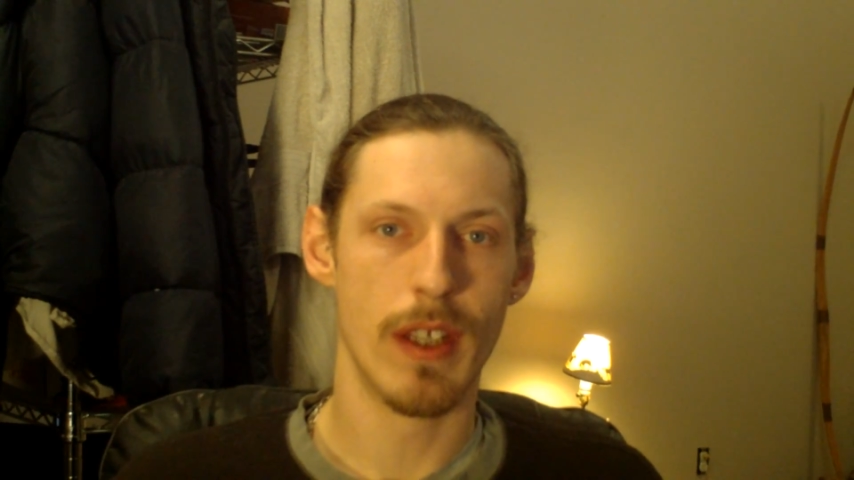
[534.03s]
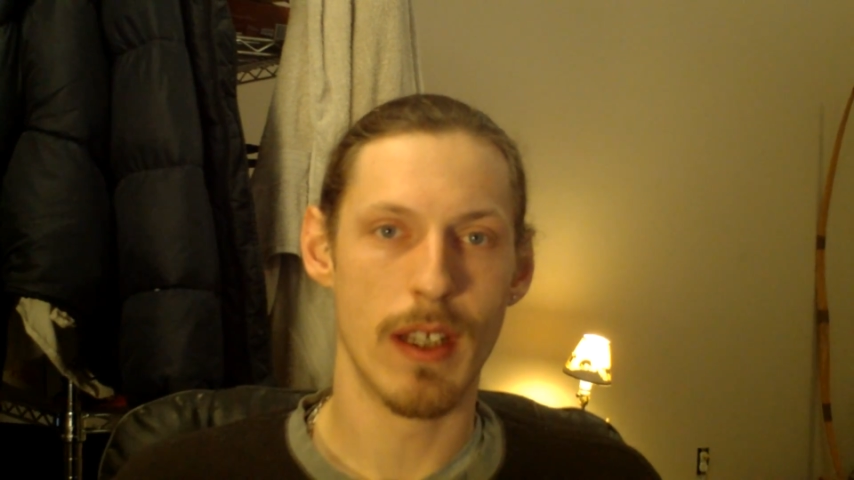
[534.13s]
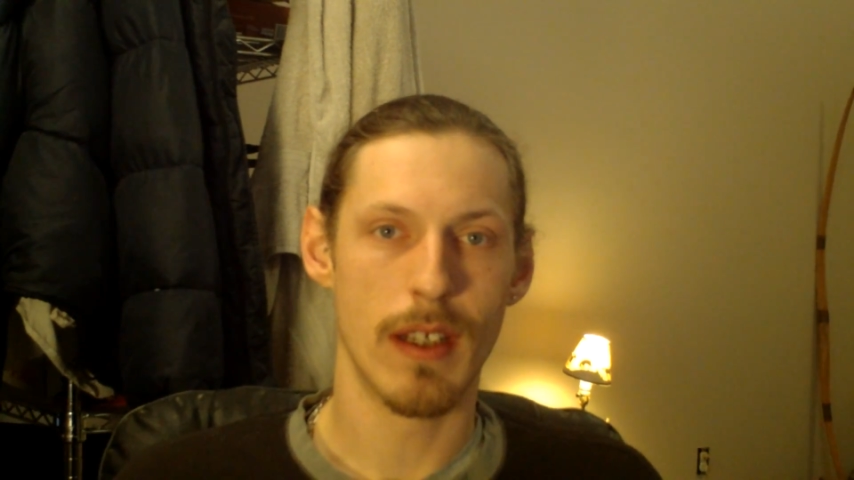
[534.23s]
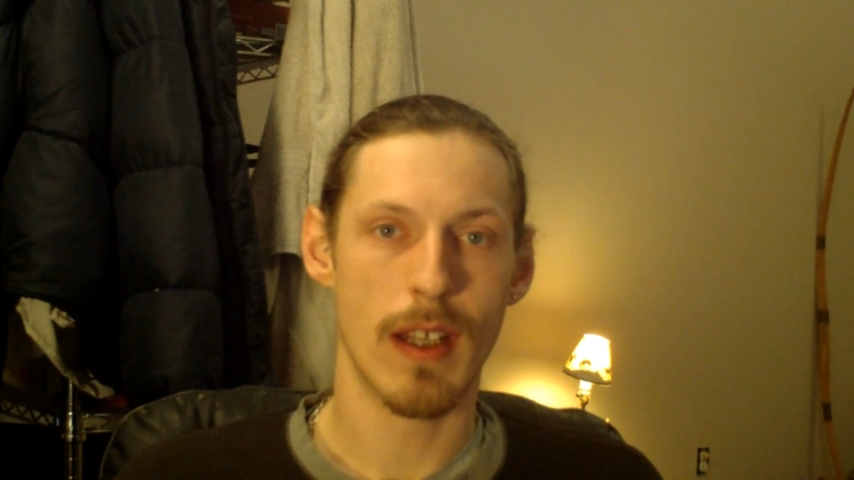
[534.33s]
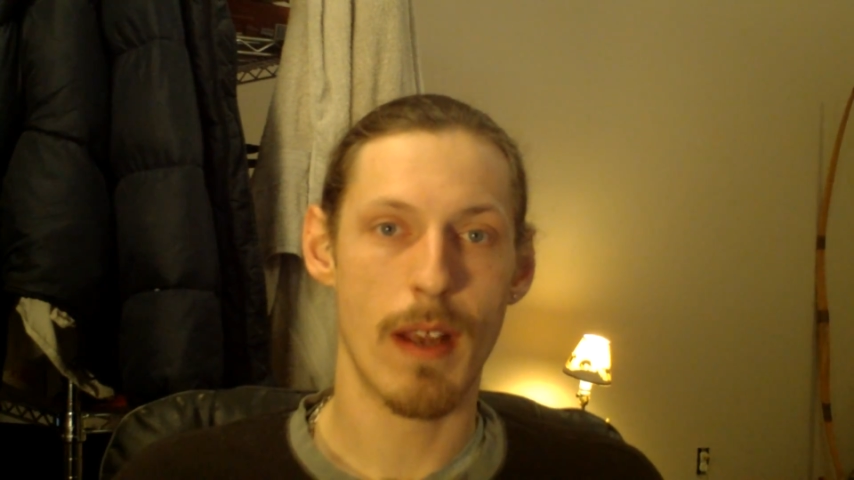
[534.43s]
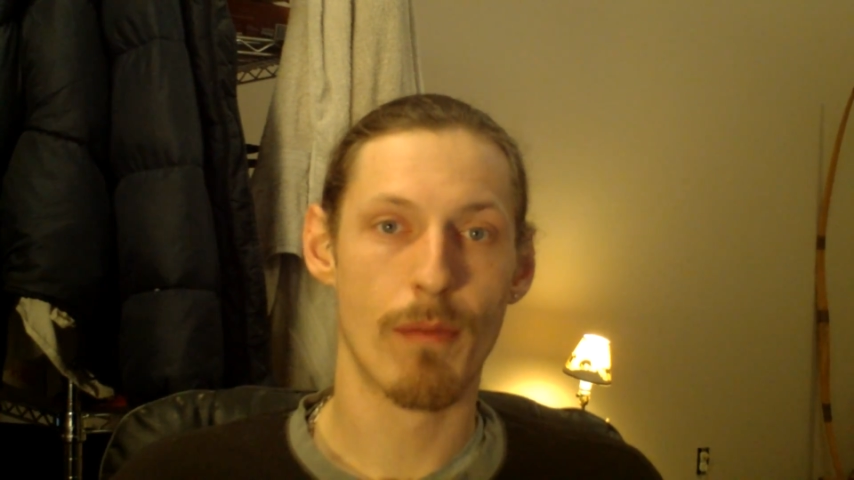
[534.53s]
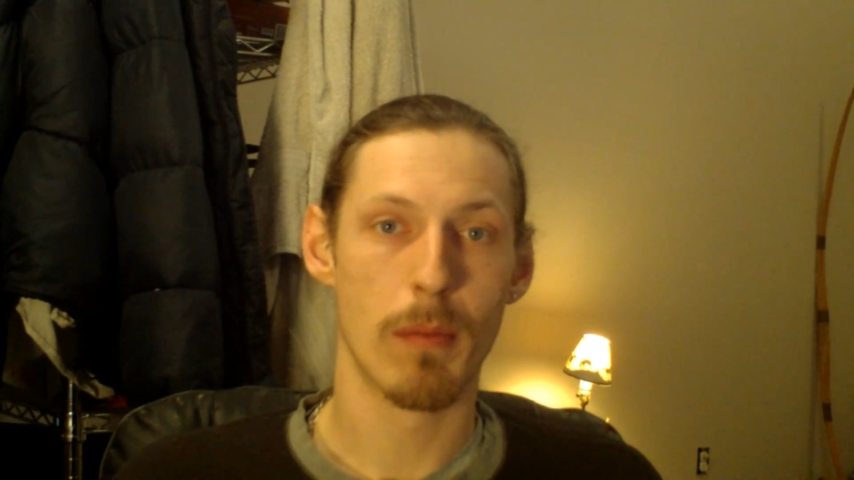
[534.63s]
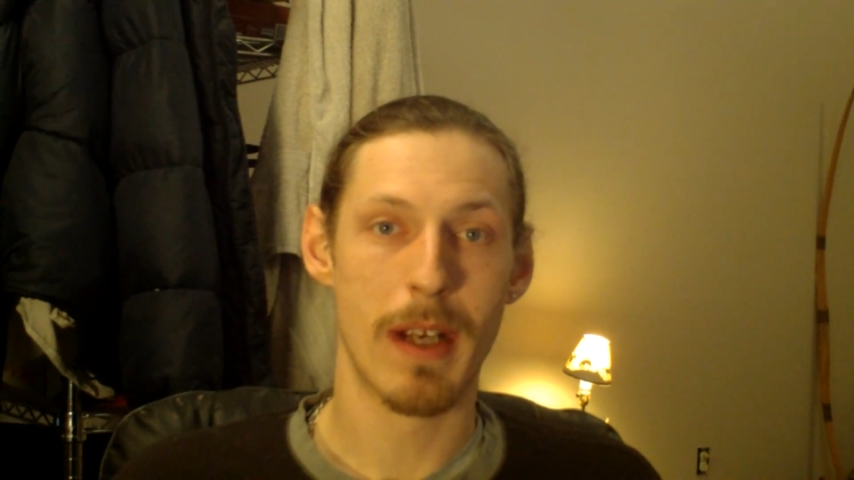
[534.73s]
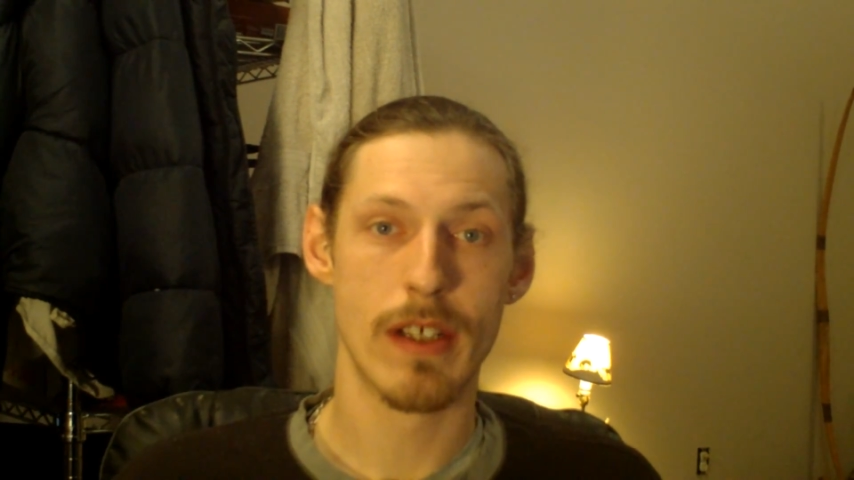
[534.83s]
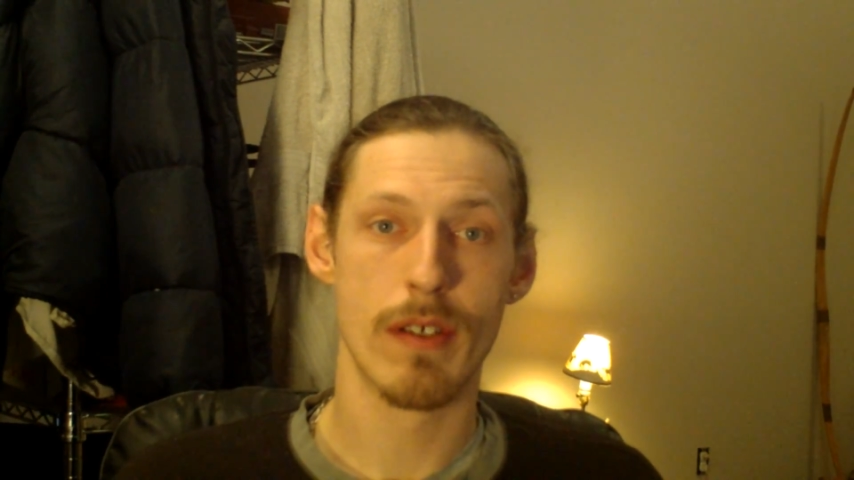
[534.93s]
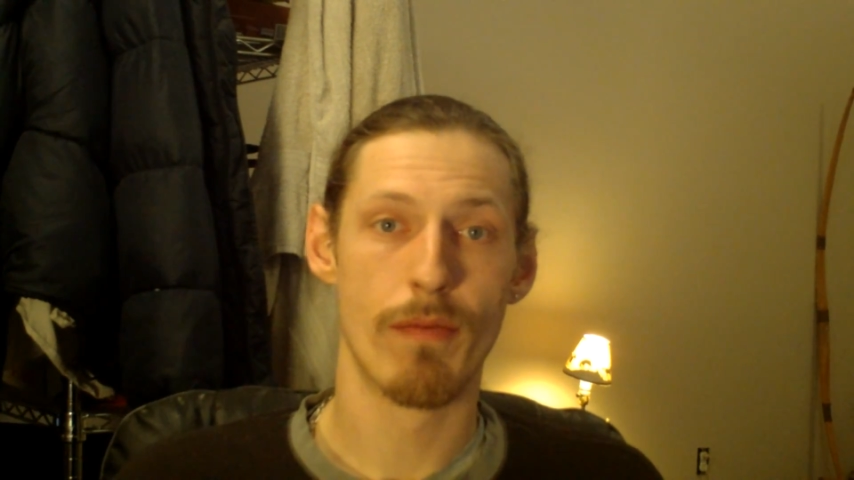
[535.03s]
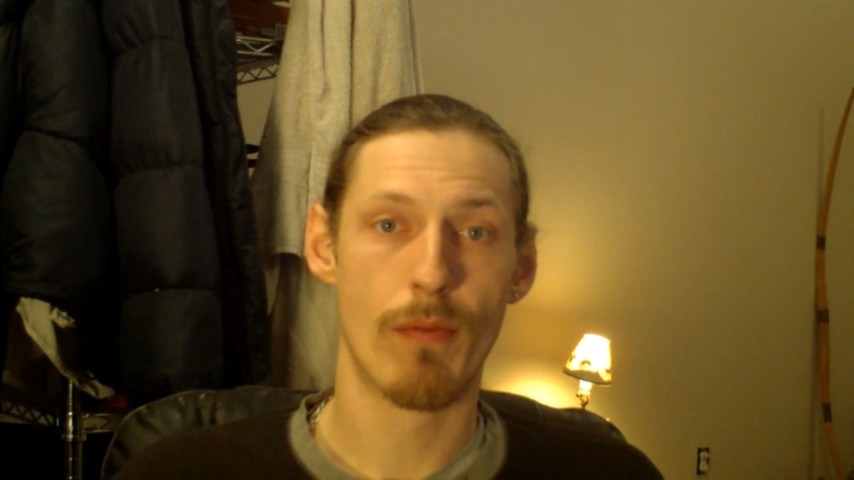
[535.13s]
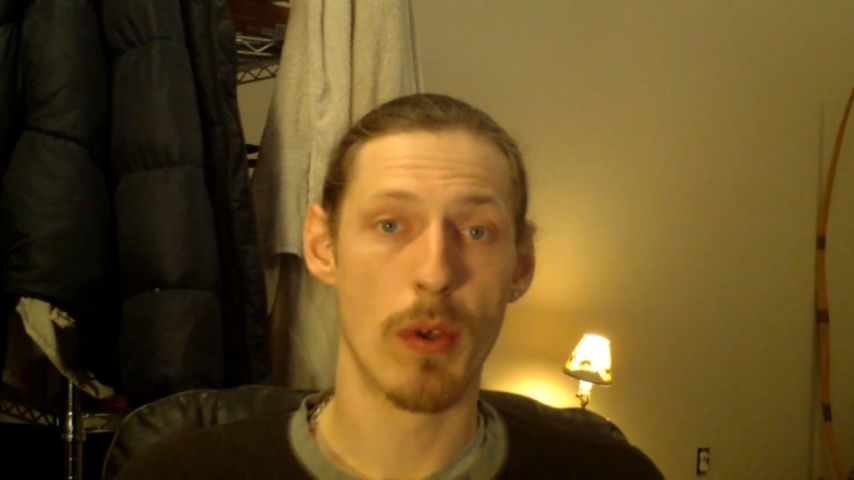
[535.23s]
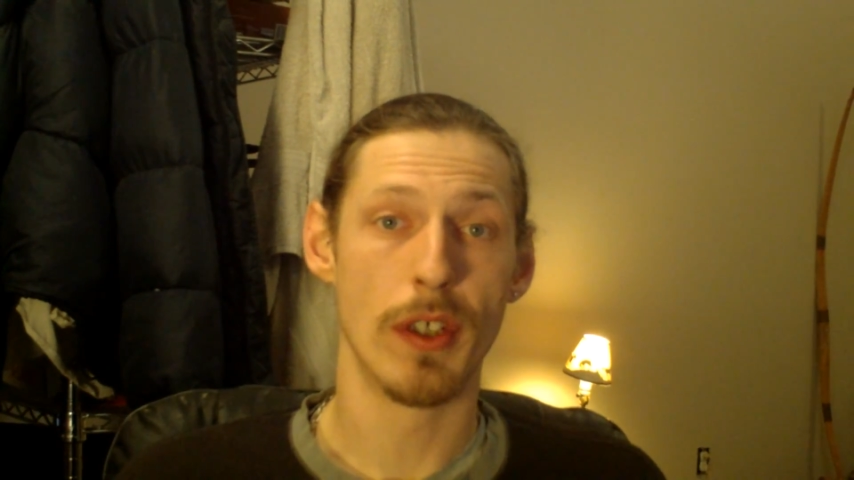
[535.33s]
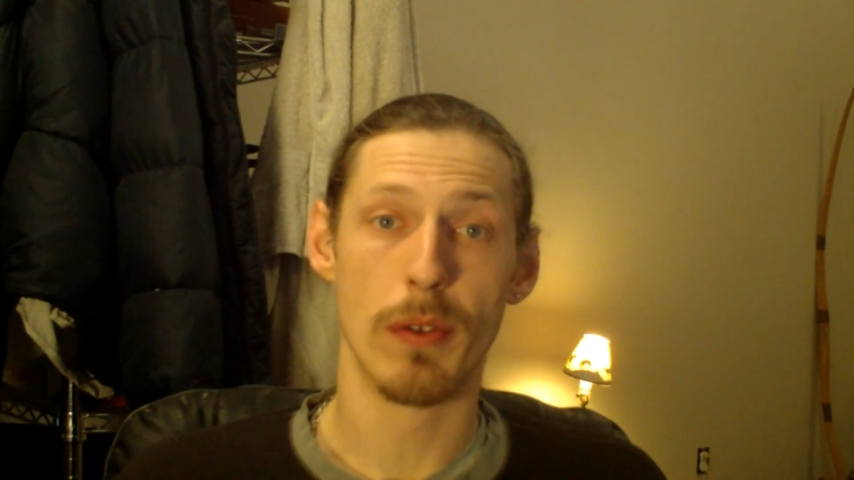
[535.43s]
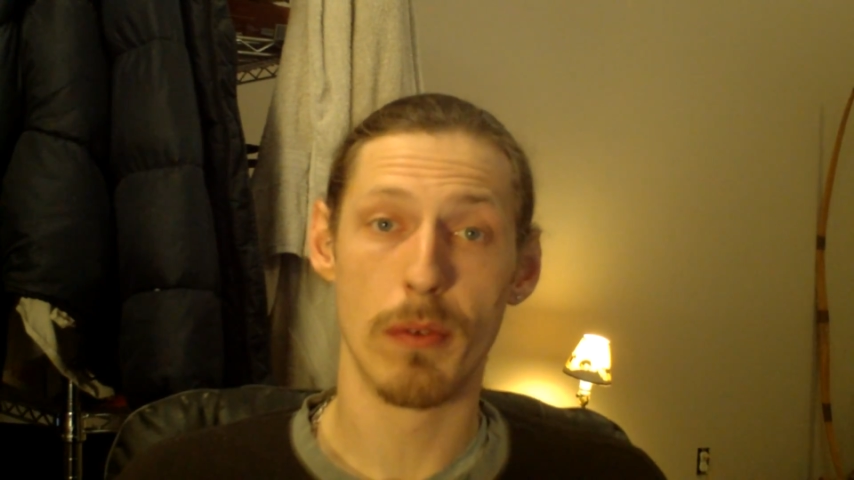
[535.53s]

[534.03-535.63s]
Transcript: the information for